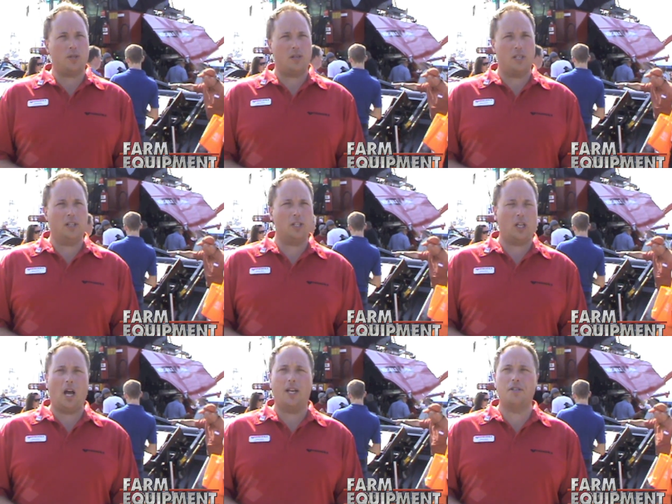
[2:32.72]
is our tillage
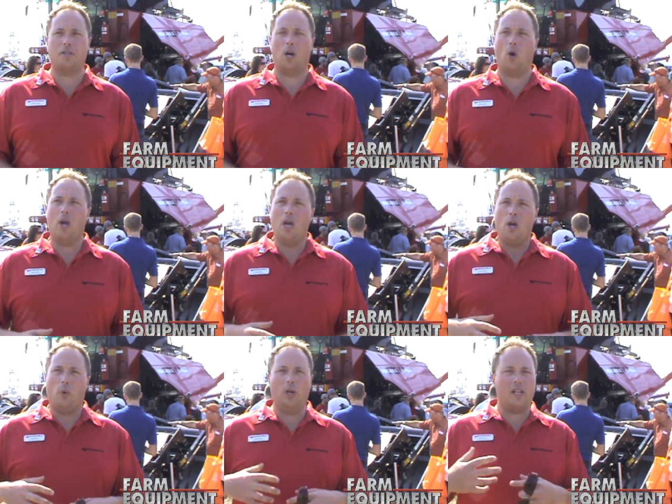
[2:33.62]
line. So
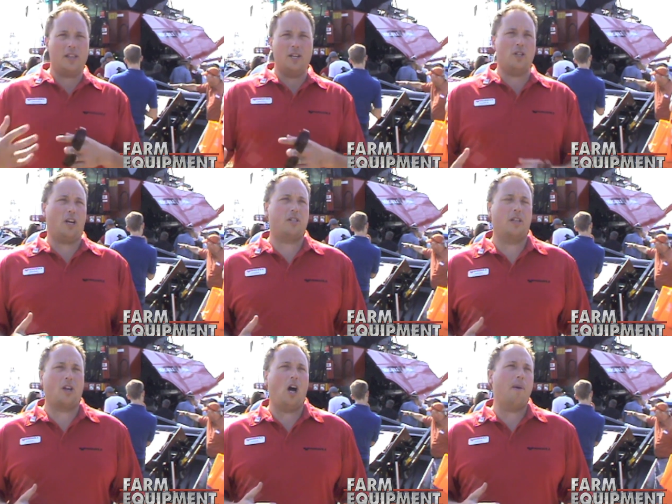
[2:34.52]
really the
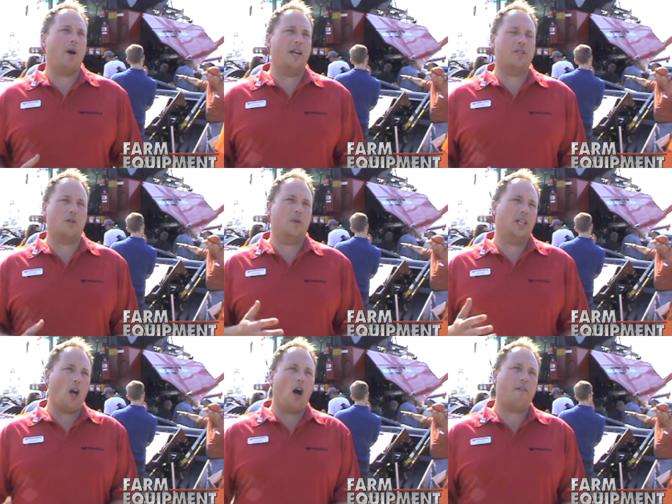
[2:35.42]
introduction of the combine is to
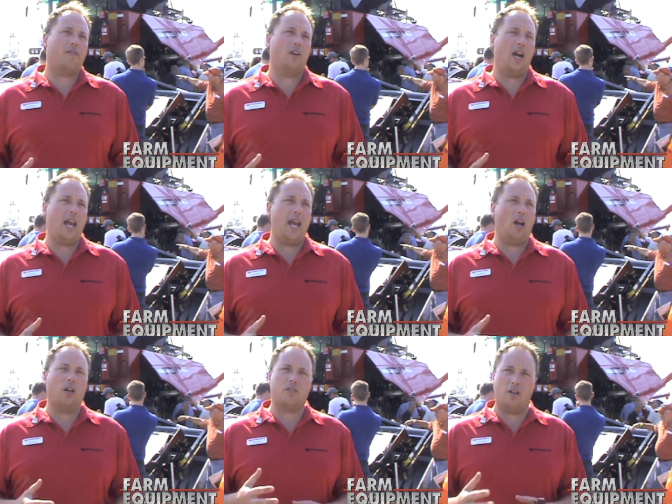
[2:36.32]
really offer
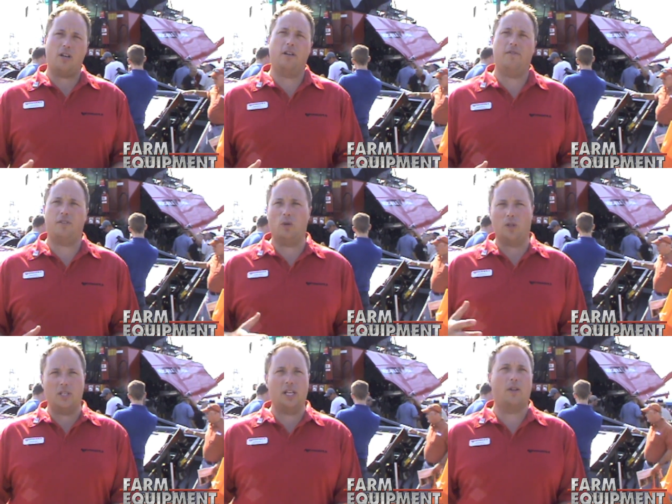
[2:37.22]
an alternative to
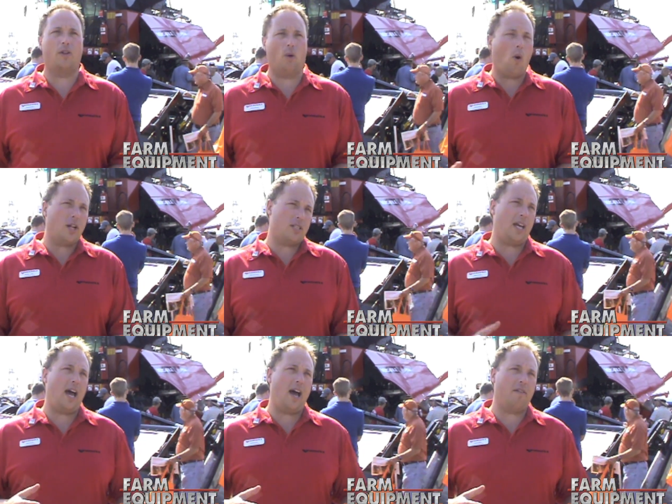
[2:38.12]
the dealer that wants
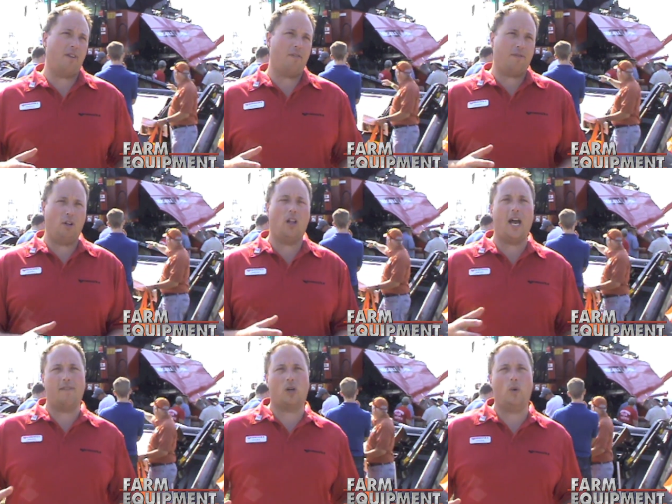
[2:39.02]
to have a full
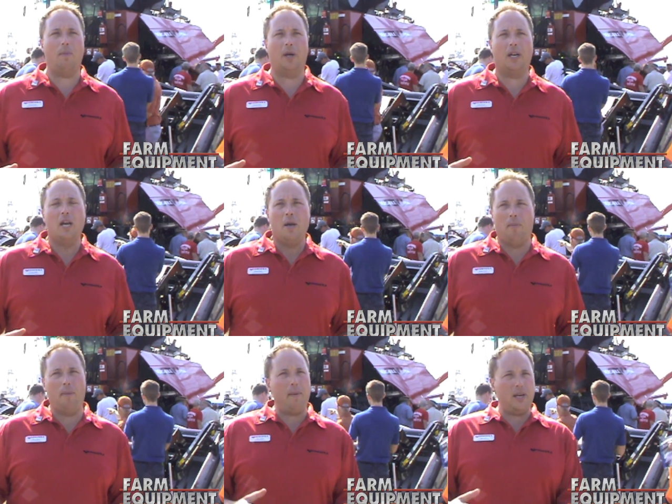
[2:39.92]
line of equipment,
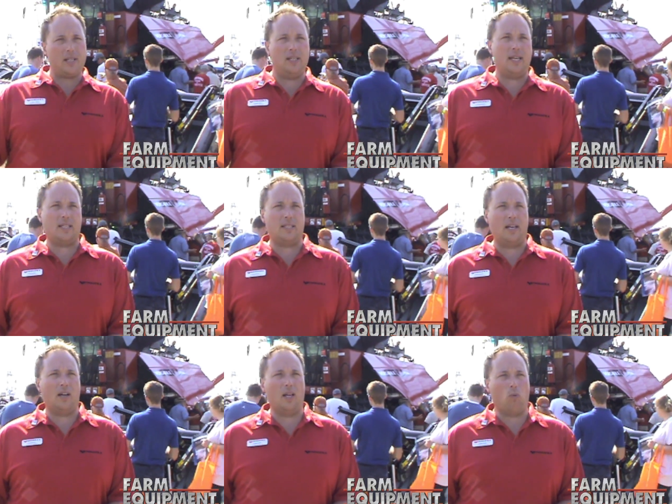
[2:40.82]
but maybe doesn't
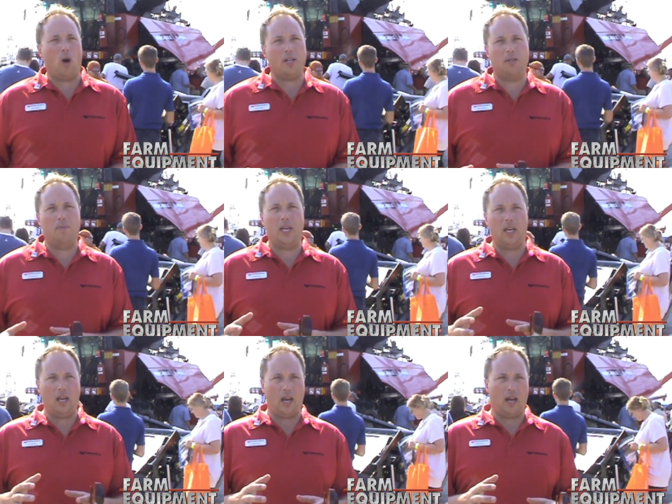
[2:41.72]
necessarily want to
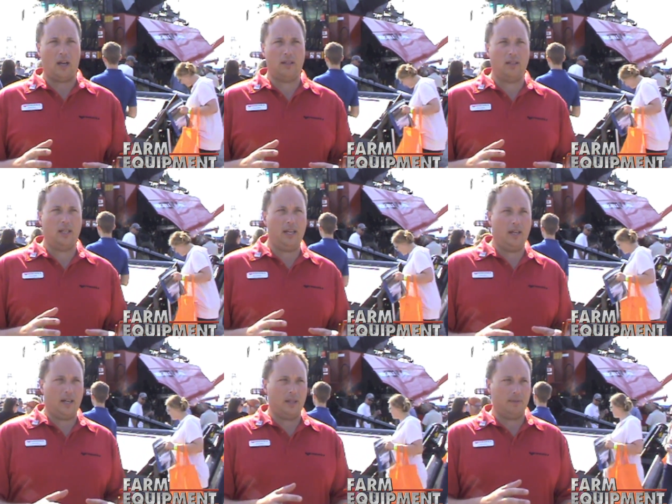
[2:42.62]
be
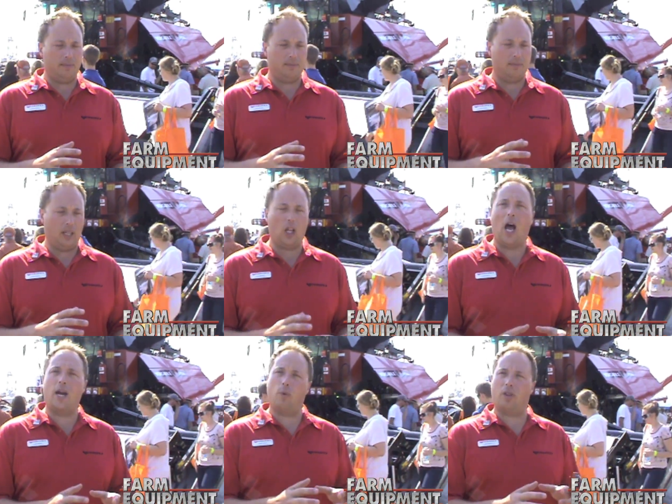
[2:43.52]

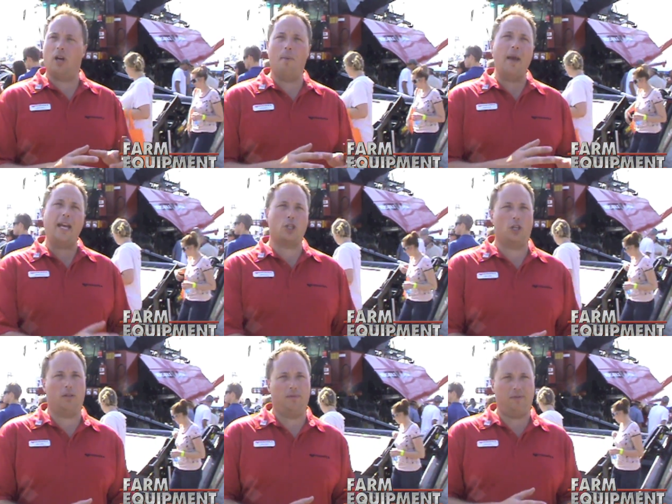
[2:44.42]
aligned with a
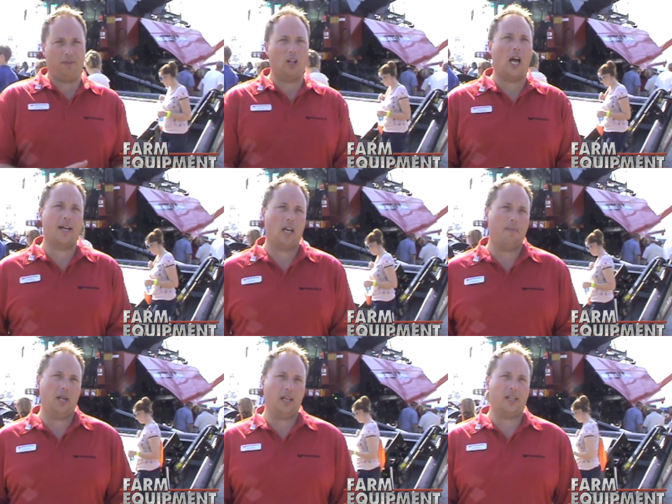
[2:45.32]
major full line
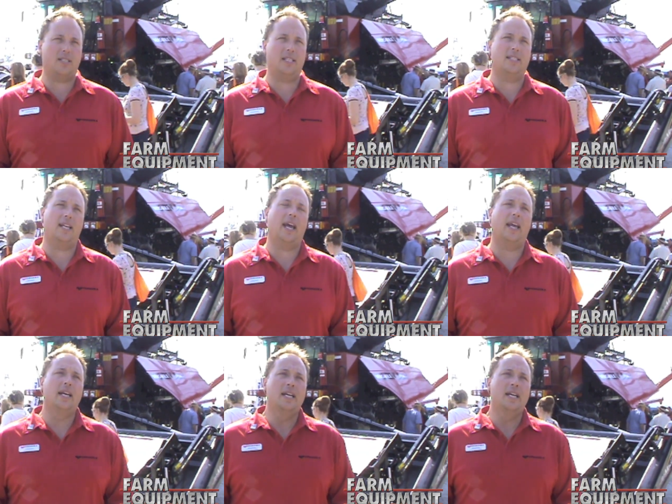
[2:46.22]
company like you see today.